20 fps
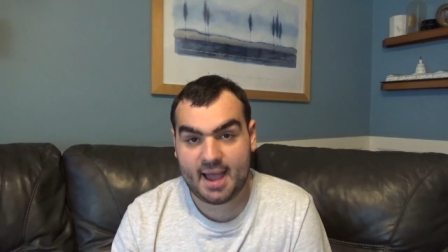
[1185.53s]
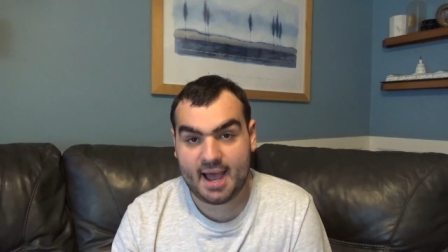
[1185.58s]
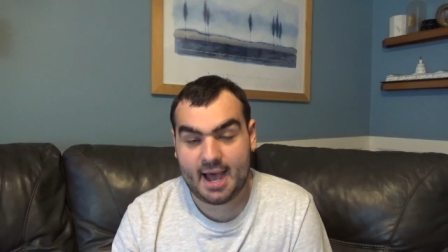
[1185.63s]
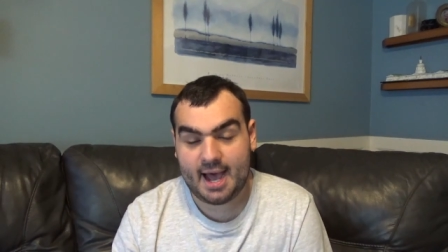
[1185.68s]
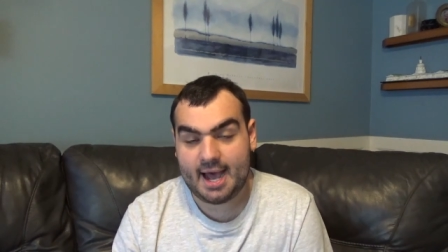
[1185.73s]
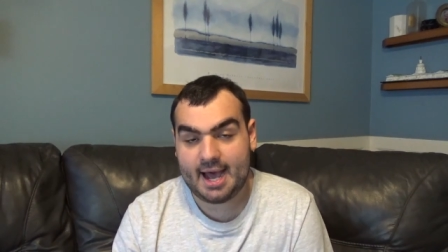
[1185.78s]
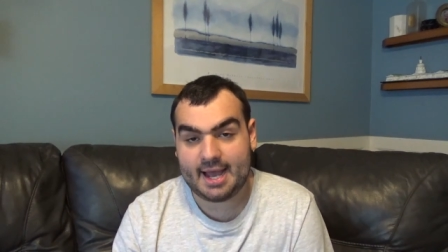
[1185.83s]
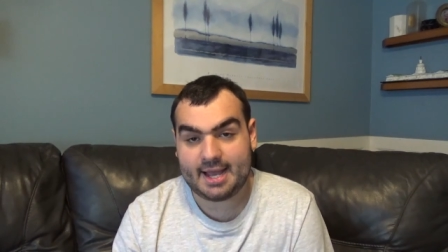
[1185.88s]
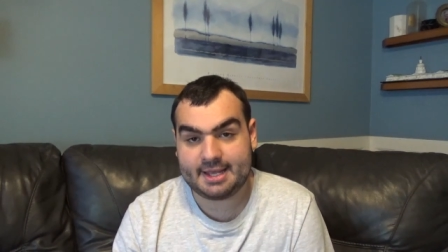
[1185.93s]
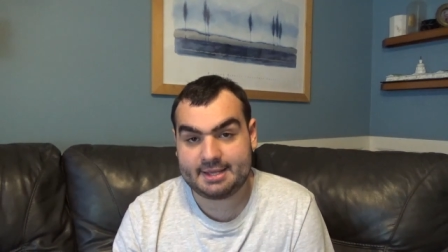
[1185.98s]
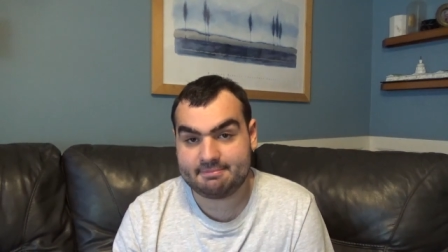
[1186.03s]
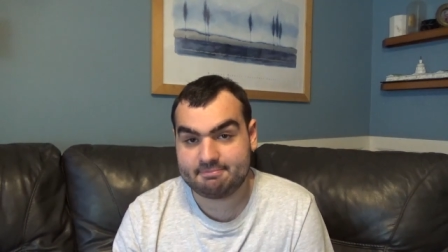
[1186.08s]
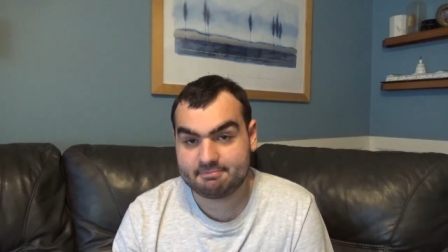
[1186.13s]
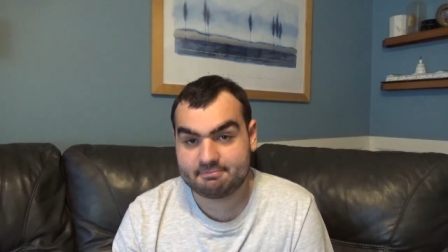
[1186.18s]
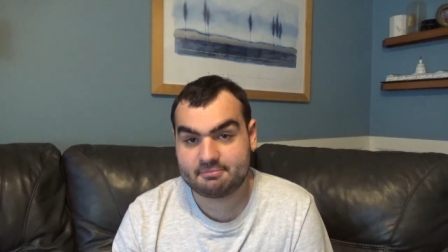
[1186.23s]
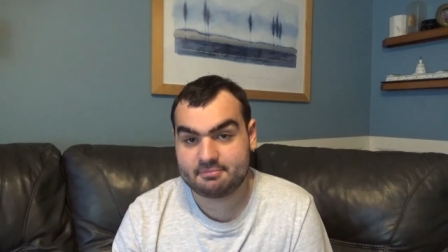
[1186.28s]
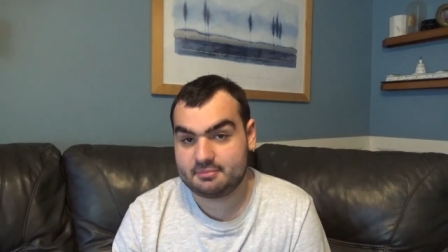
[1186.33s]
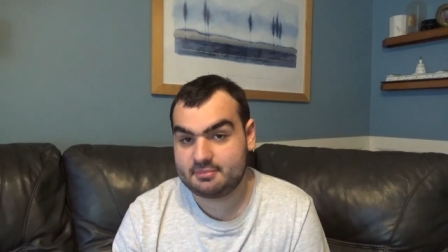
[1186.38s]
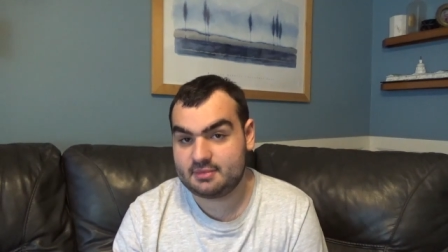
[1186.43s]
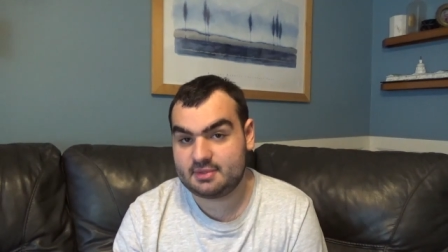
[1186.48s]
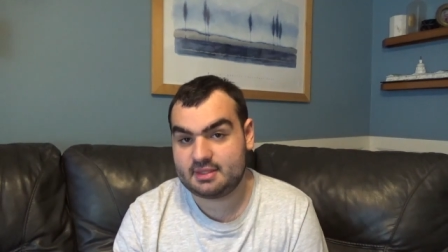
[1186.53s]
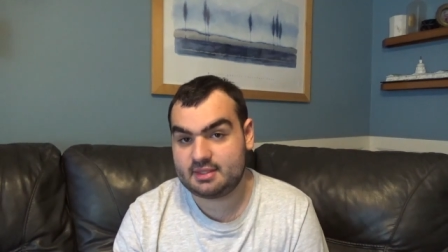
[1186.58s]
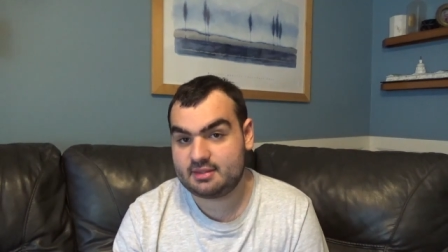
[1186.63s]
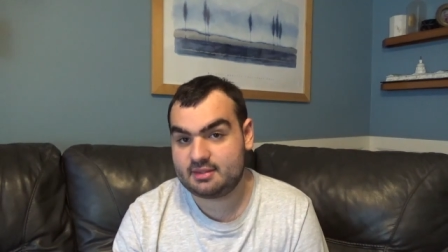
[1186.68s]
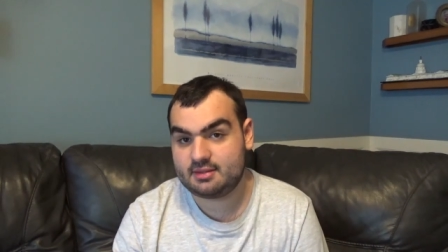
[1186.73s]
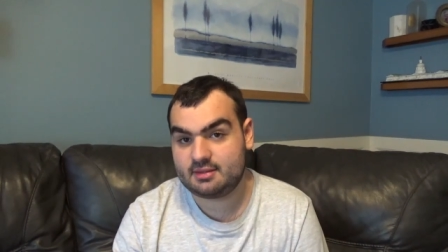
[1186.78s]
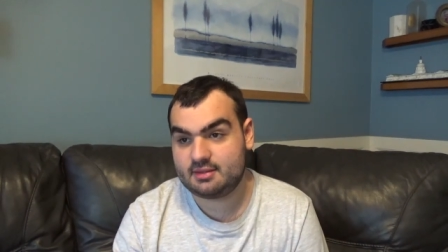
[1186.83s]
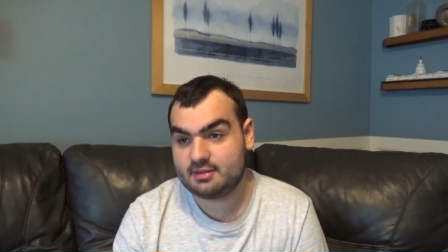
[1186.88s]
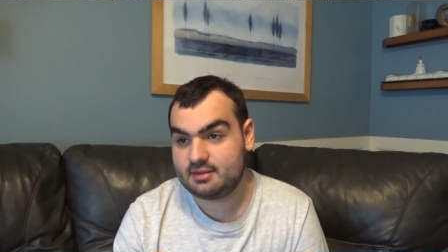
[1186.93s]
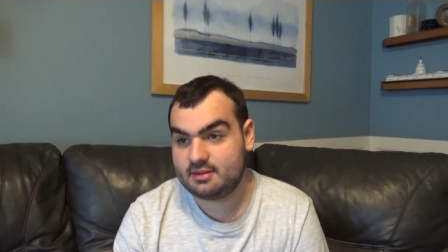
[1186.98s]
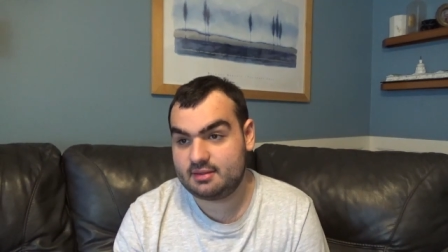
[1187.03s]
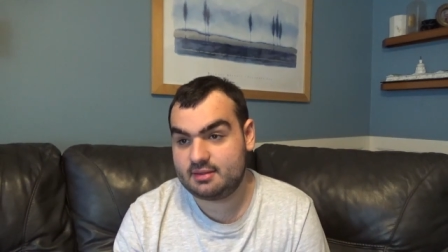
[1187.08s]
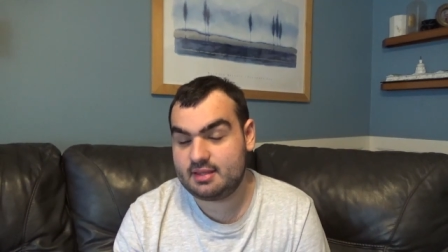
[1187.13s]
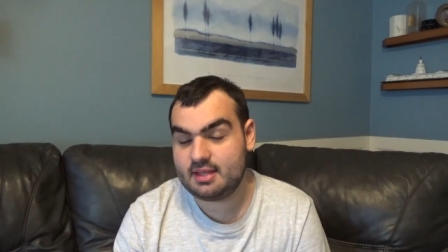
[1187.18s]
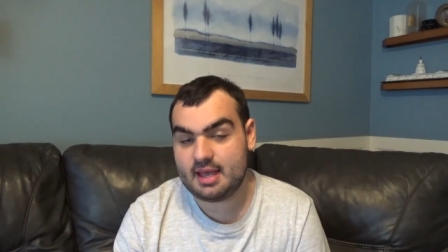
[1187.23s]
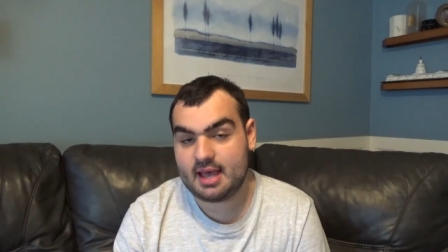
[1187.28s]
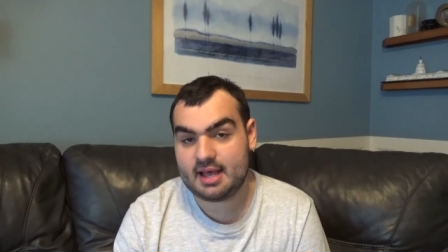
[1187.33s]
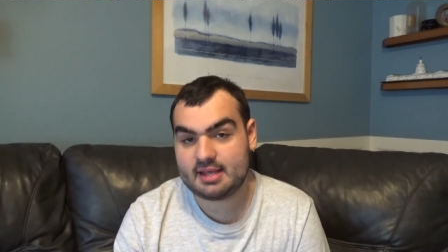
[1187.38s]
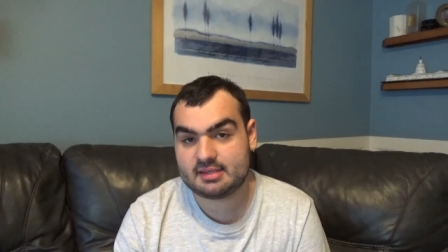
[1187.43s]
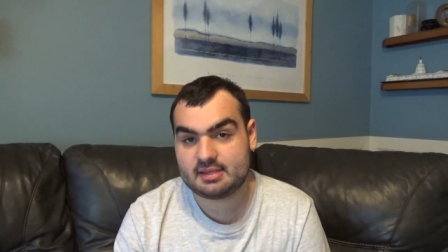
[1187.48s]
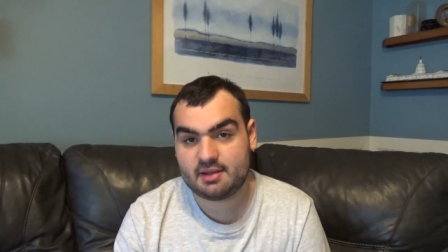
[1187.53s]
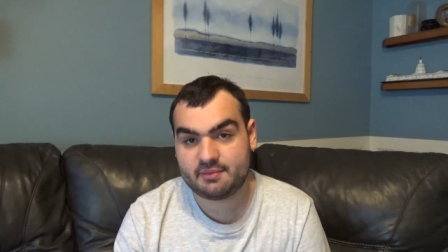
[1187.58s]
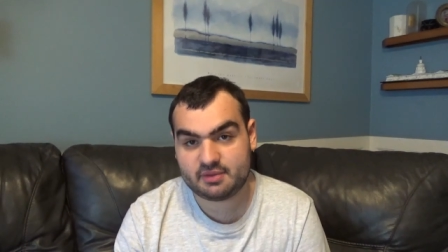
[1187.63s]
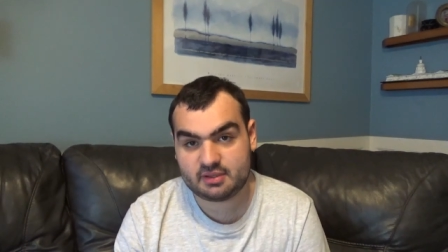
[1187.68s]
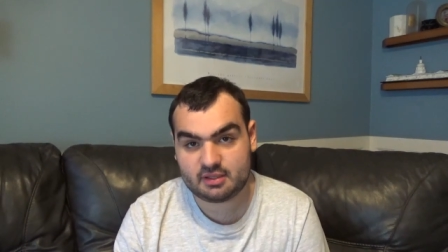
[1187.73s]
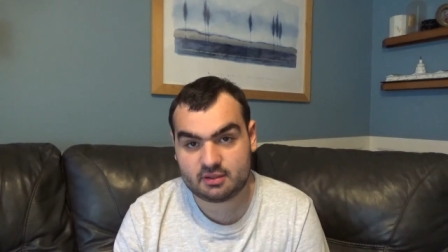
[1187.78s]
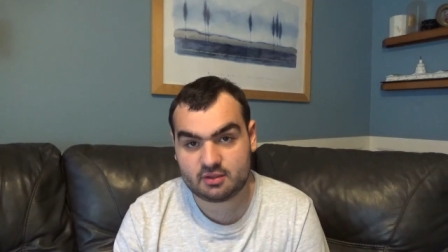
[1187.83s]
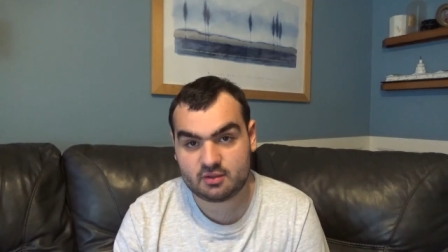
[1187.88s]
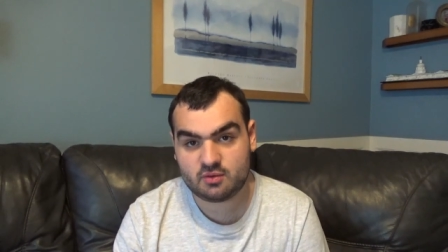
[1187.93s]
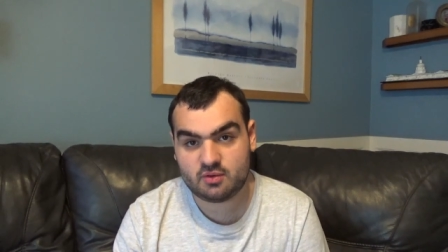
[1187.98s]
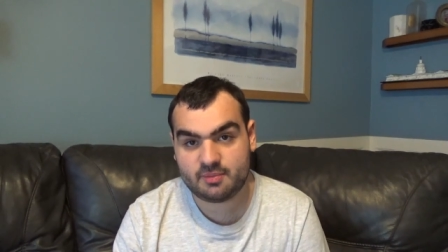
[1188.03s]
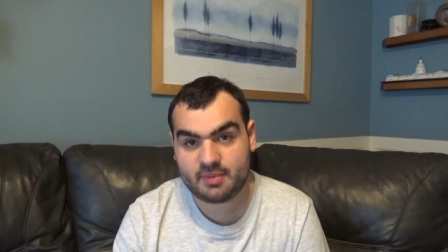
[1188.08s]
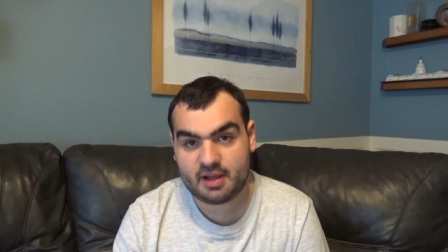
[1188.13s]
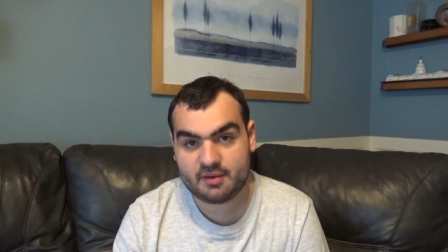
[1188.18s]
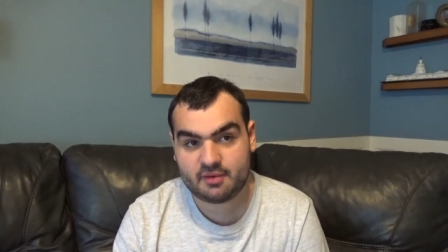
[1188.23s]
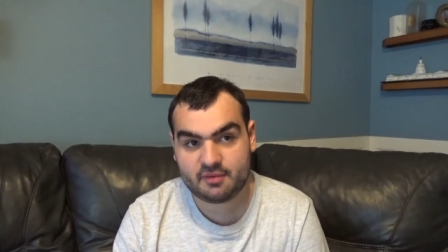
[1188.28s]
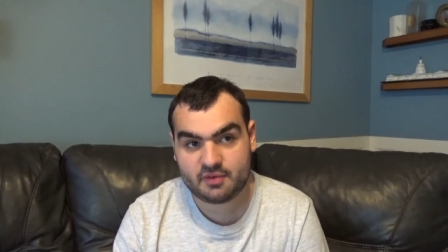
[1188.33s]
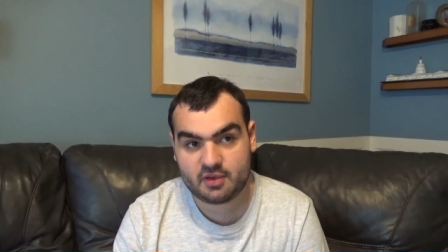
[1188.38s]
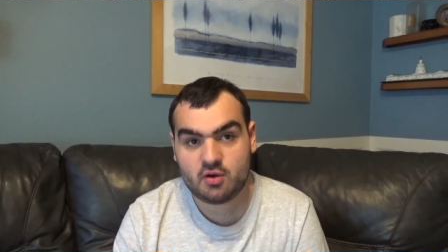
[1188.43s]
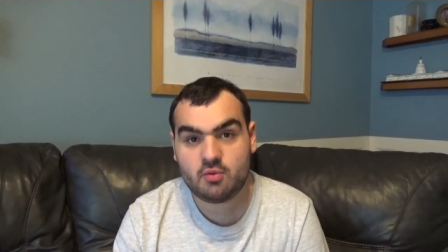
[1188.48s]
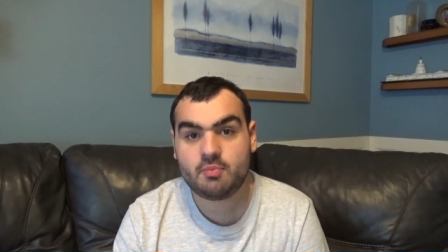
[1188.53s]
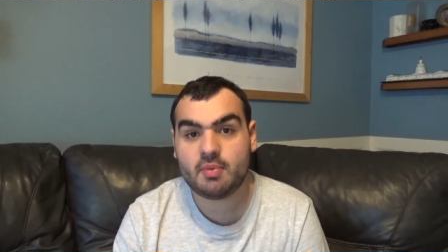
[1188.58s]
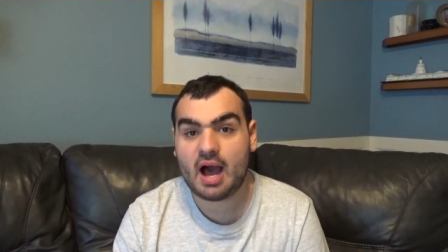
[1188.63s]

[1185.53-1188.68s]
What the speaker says: It has nothing to do with my review,